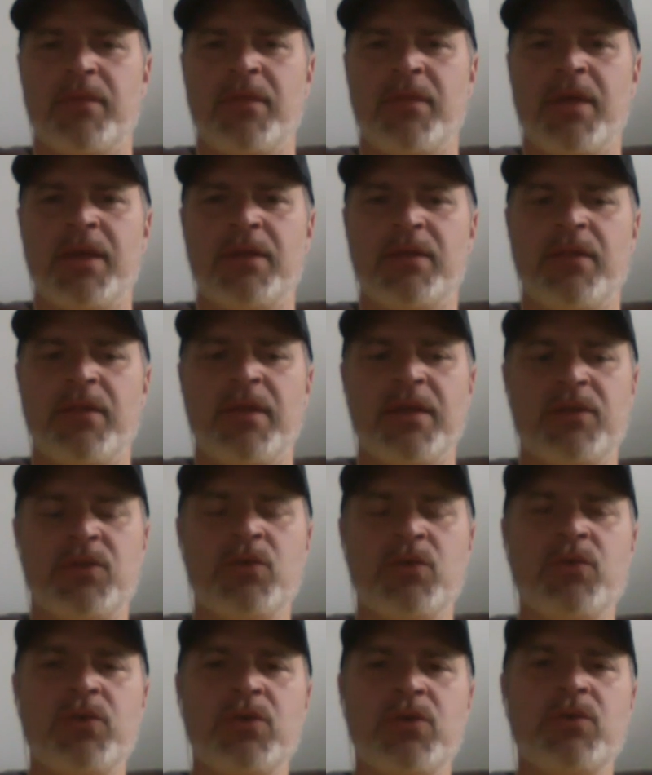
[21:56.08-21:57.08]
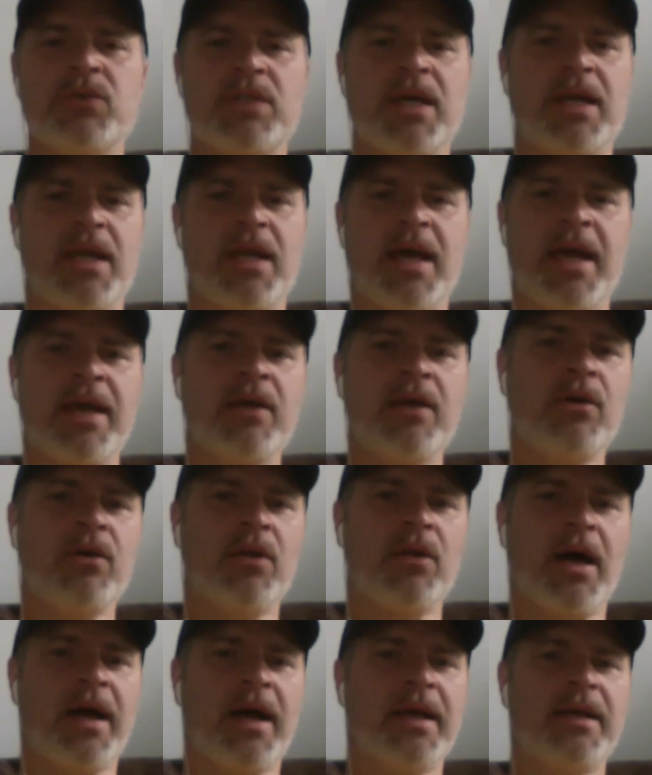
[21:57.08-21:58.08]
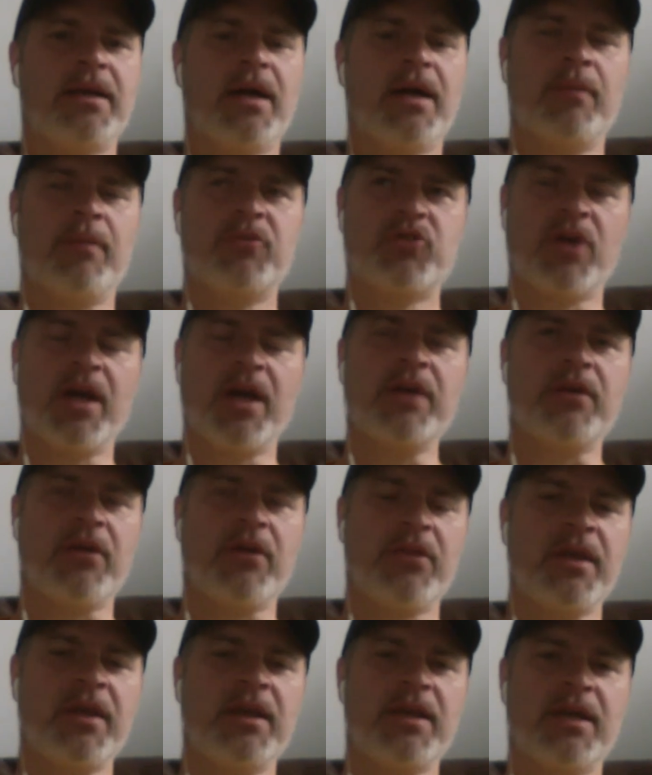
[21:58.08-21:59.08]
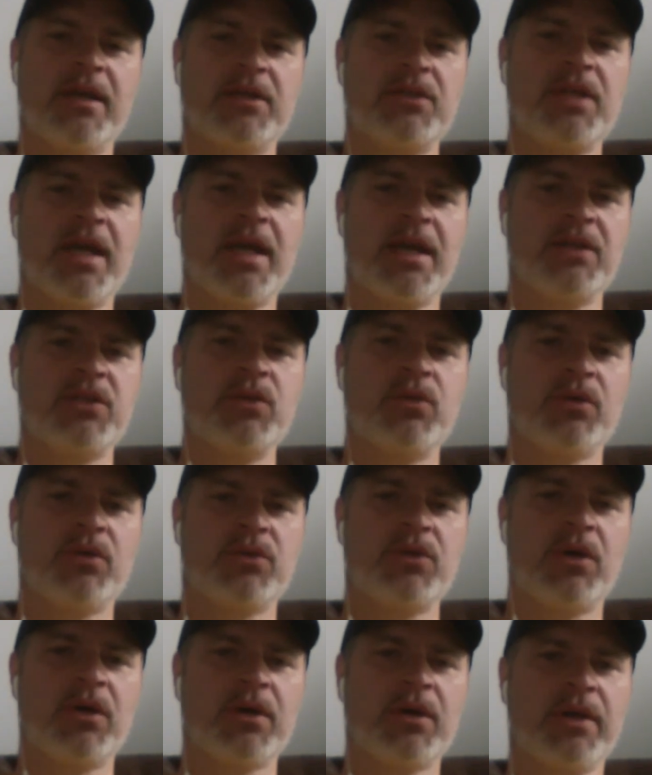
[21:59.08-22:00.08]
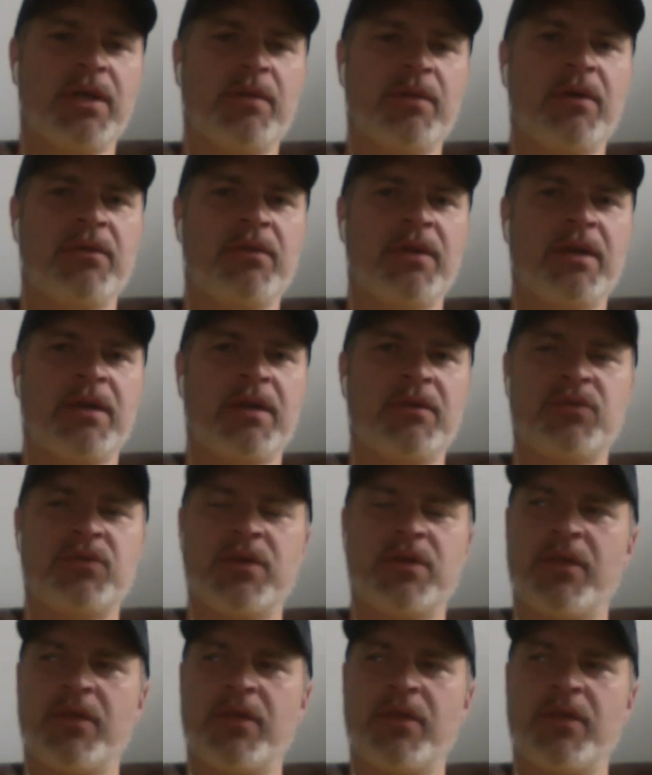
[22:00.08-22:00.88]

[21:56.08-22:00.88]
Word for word: they they do use that angle. I I'm trying to think as as you were talking about that. I was trying